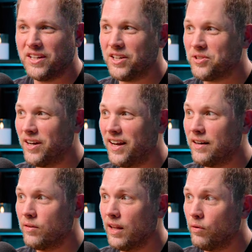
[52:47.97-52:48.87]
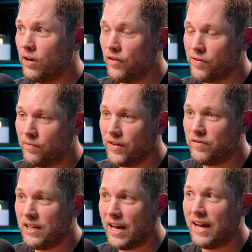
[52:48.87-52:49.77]
this yeah. yesterday." We're like, "We'll go from
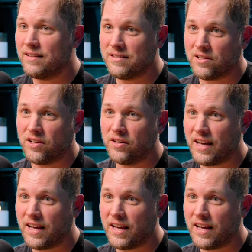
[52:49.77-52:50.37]
fifty K to six